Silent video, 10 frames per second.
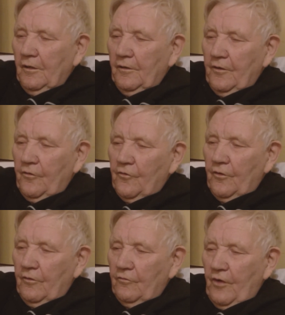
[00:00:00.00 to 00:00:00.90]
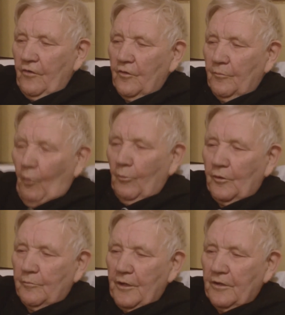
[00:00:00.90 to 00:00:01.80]
And they used to address the
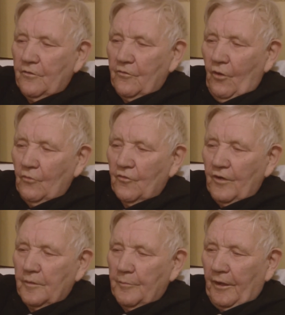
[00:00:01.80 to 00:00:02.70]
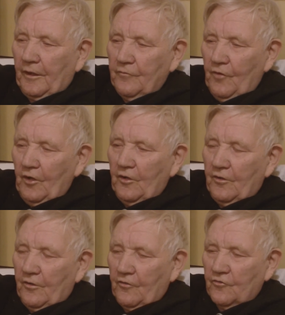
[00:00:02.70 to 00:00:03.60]
public meetings outside the Bank of
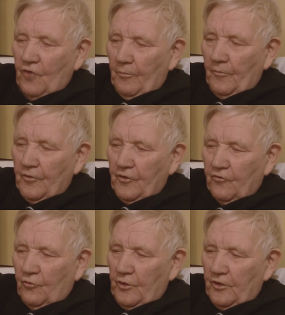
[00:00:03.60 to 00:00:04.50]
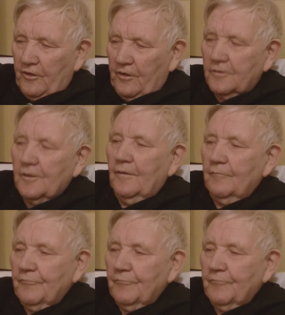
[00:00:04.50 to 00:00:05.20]
Ireland at the top of Eyre Square there.